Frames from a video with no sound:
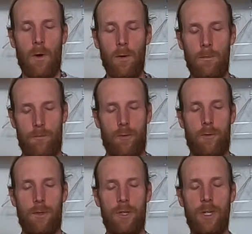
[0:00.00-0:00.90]
Hold,
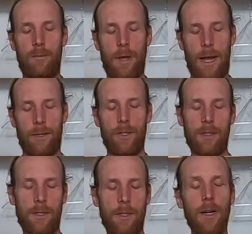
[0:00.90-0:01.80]
pull the chin back
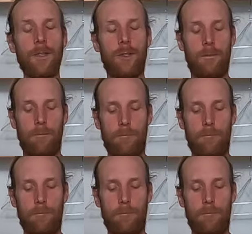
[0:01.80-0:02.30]
just a touch.